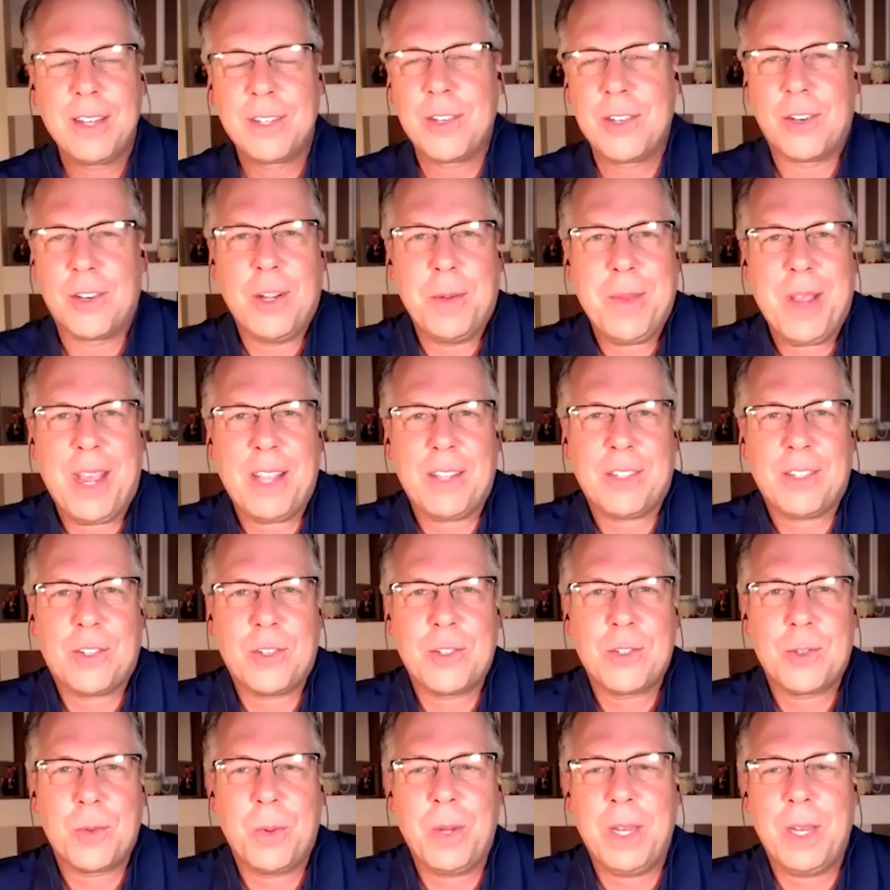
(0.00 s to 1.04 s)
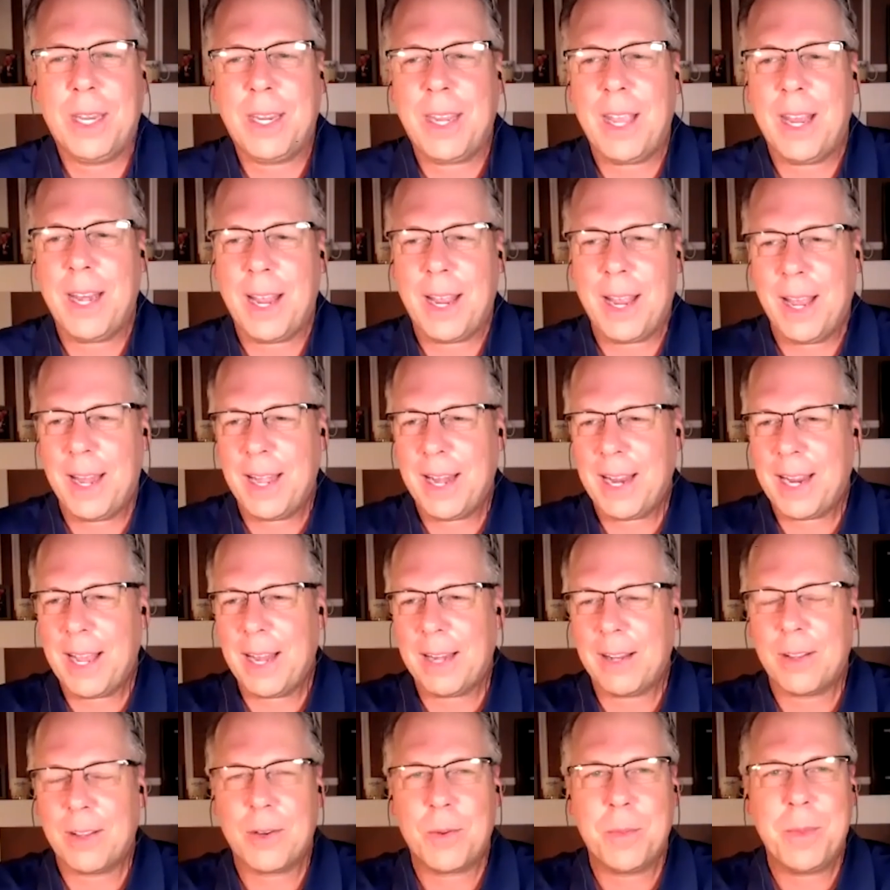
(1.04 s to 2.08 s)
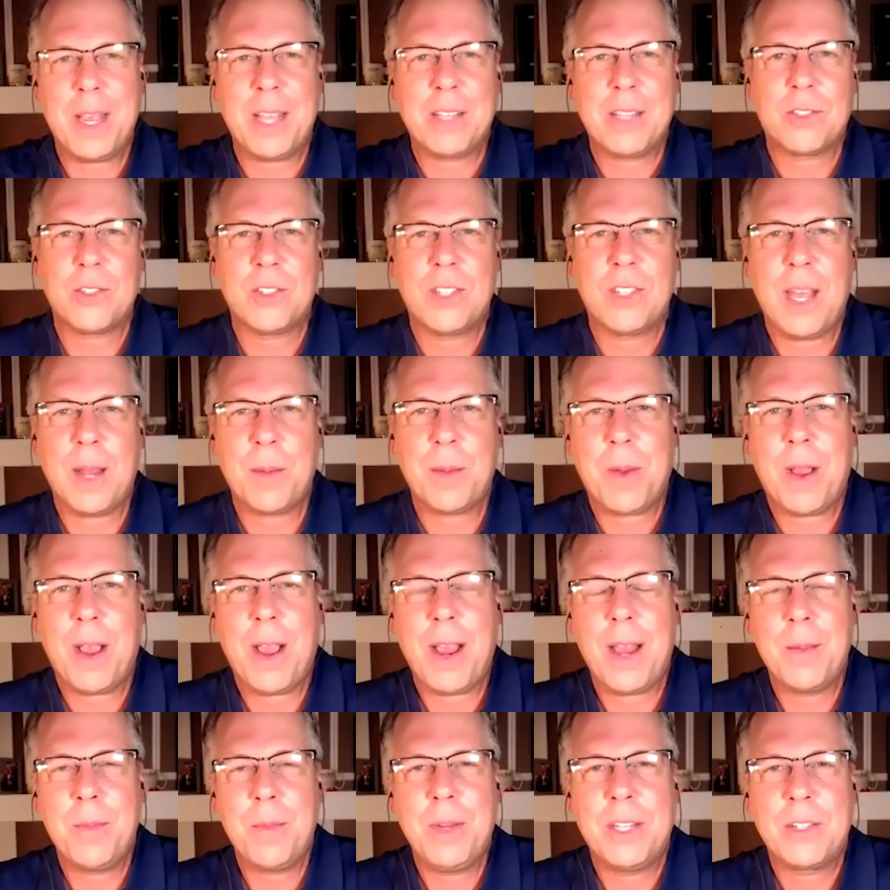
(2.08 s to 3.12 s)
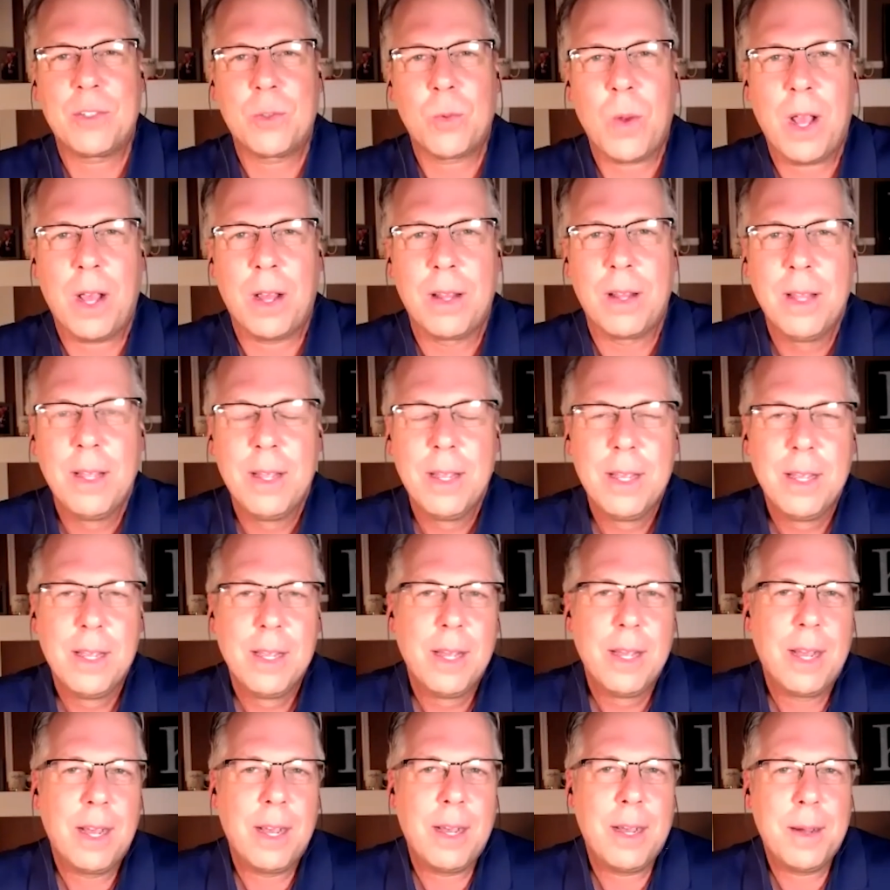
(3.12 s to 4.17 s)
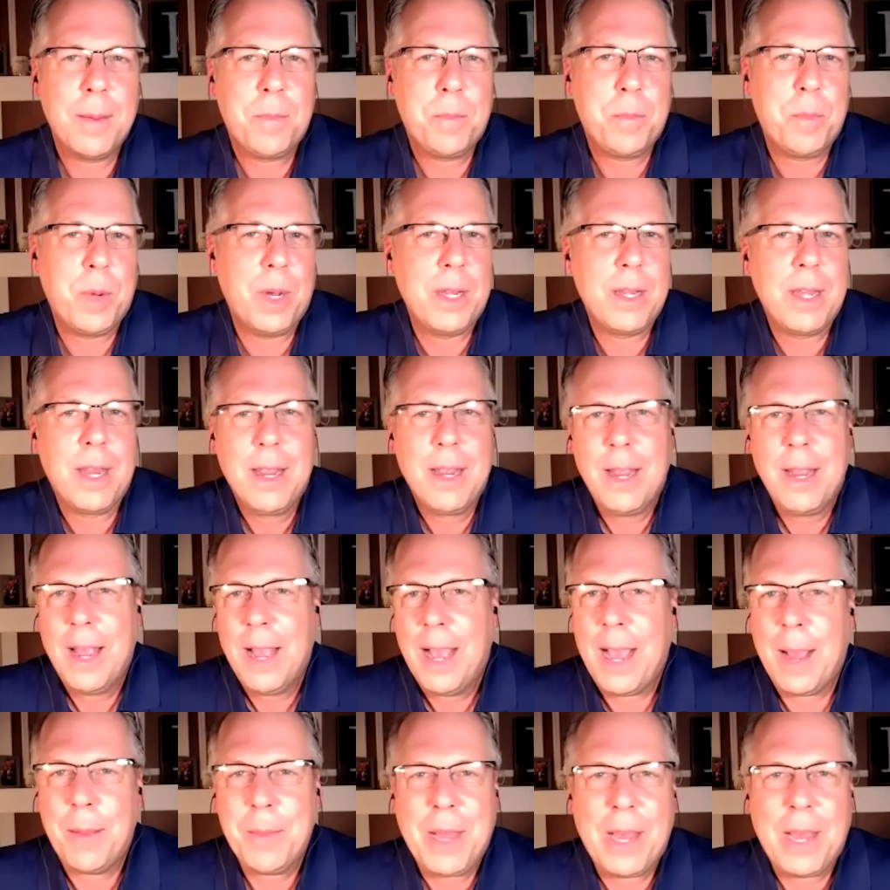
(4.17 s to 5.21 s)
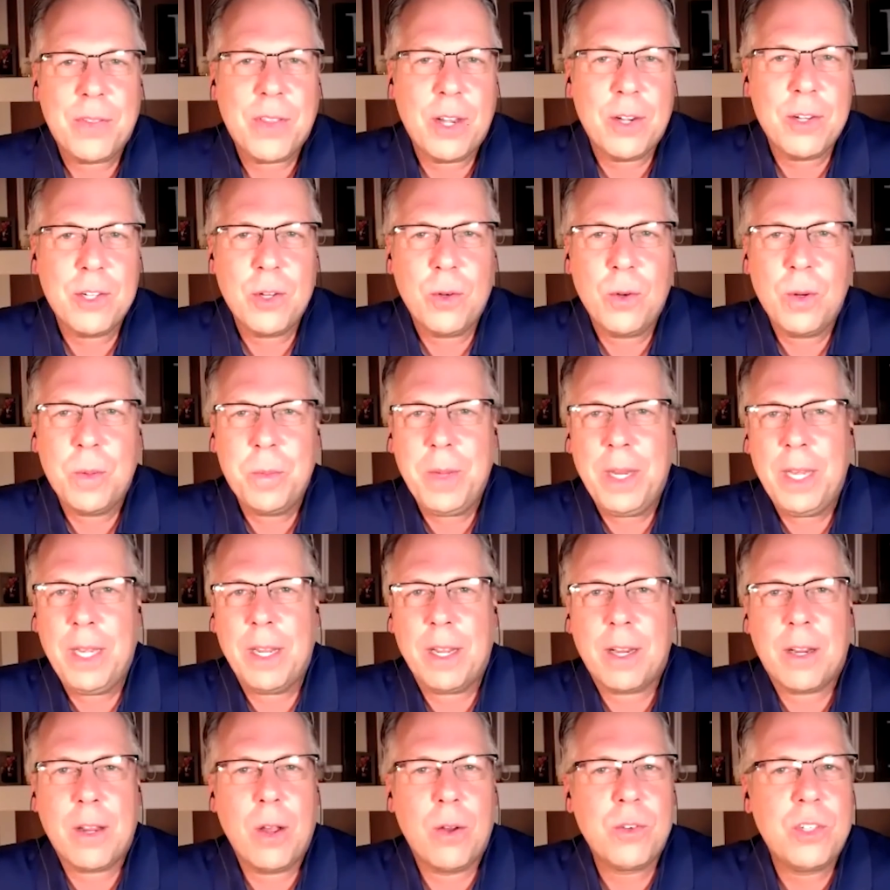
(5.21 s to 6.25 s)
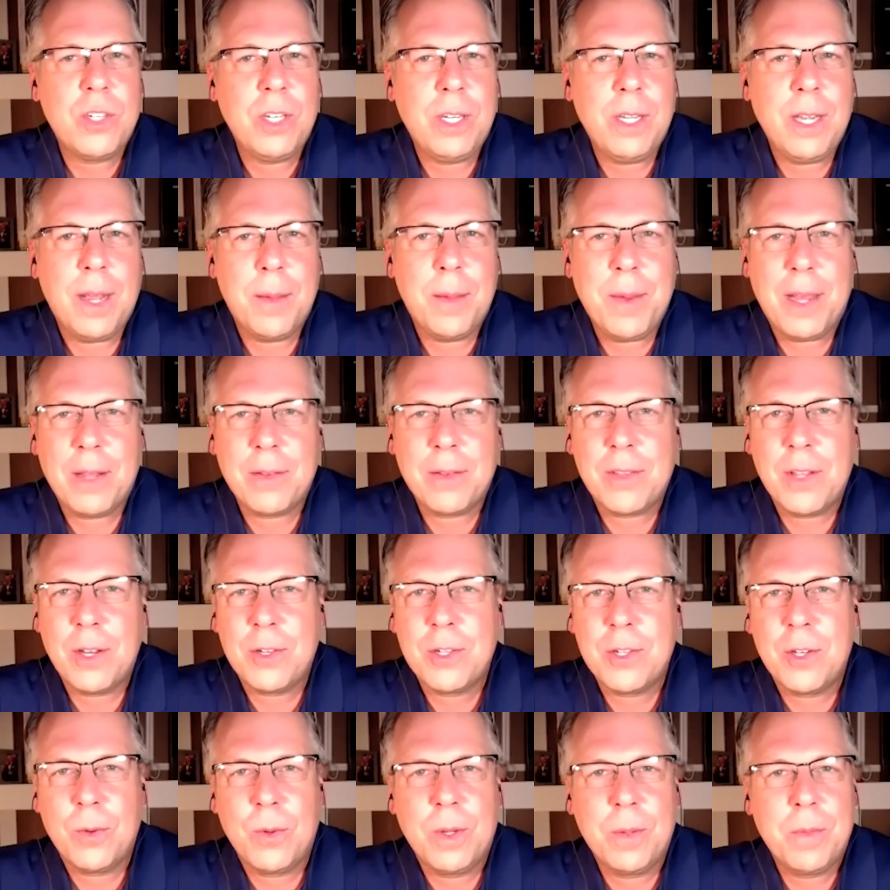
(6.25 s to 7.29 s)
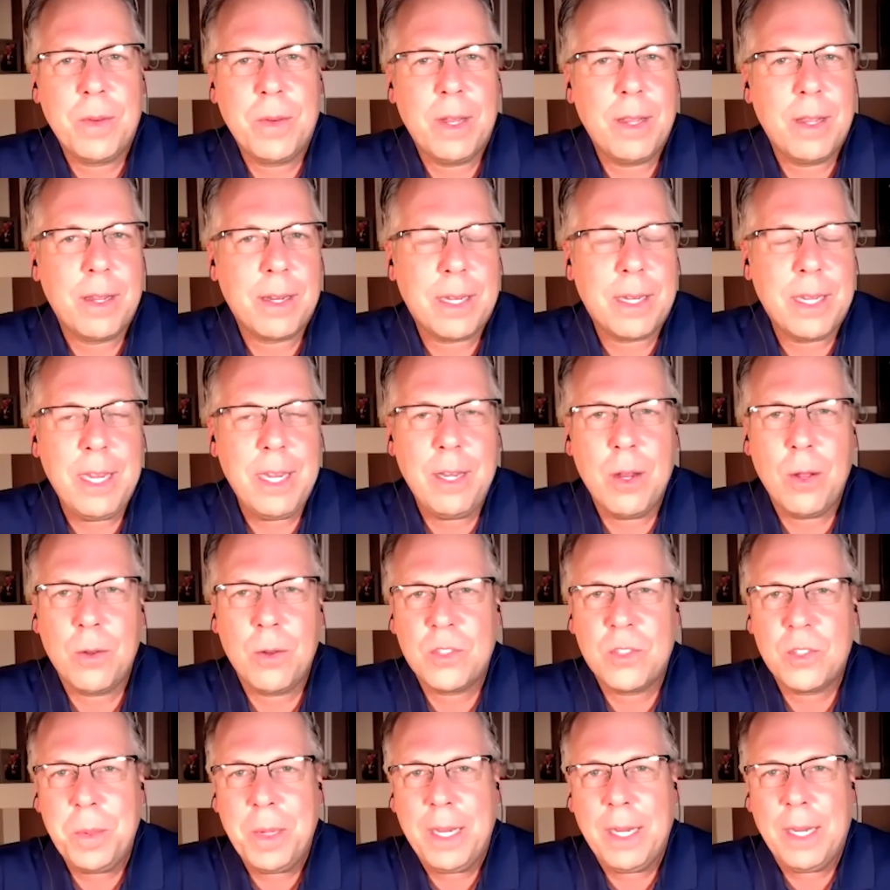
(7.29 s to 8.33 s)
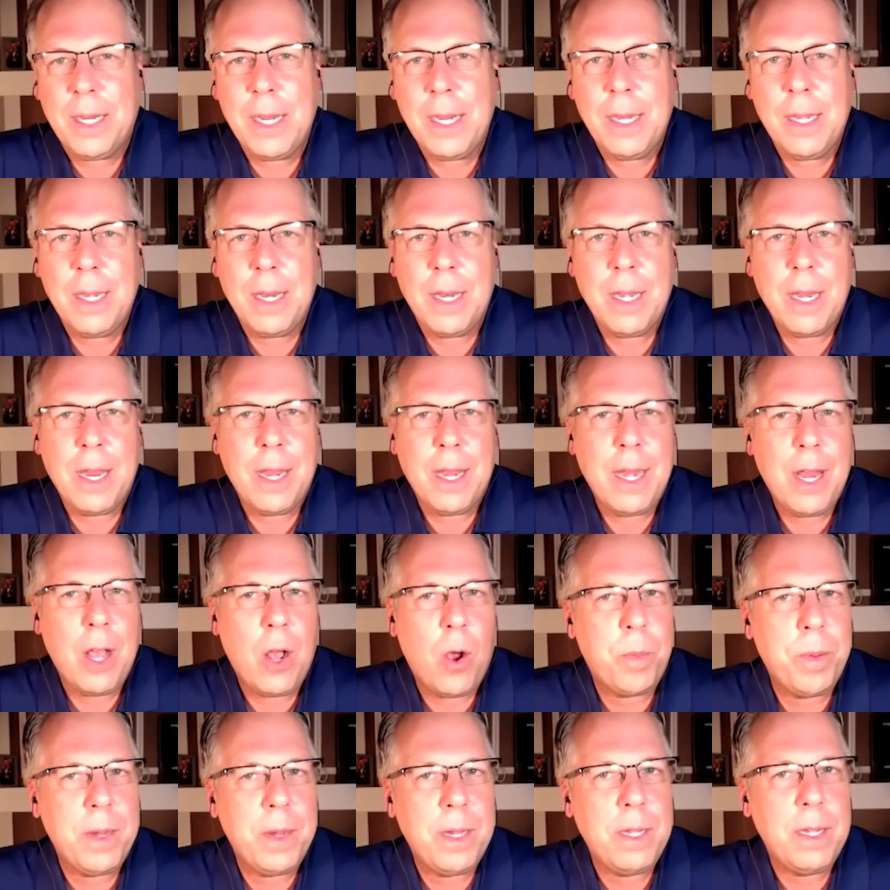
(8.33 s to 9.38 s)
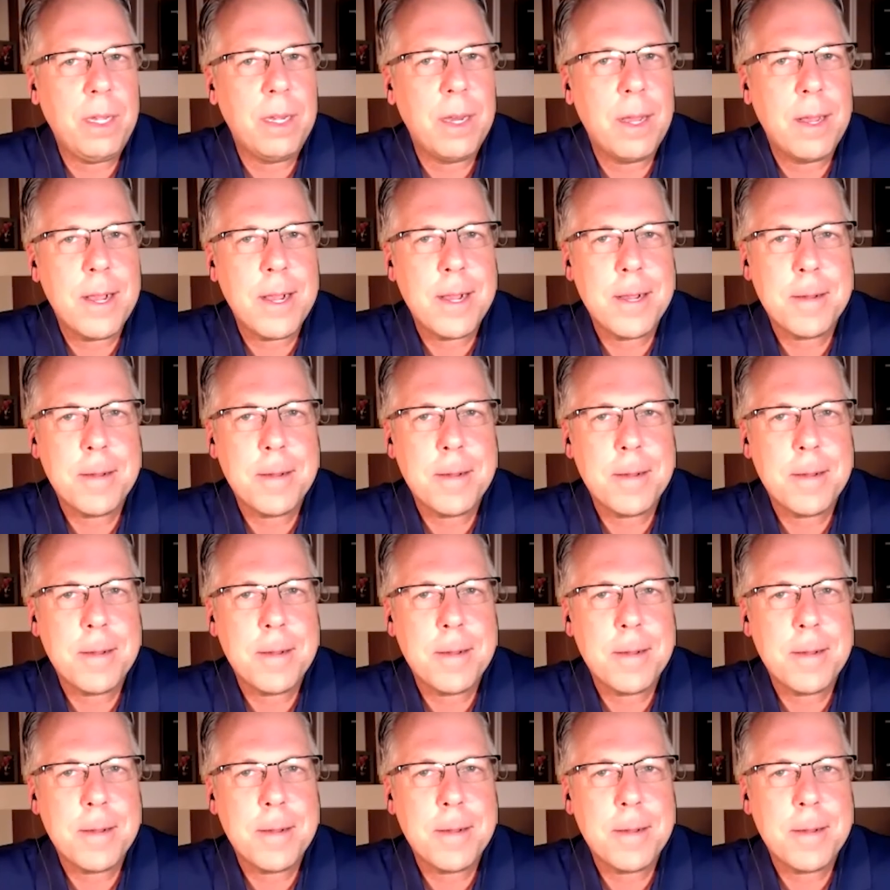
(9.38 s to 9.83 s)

during Masters week. And I got a little Masters hat behind me as well. But I'm out there doing media coaching. I'm out there doing keynote speaking and helping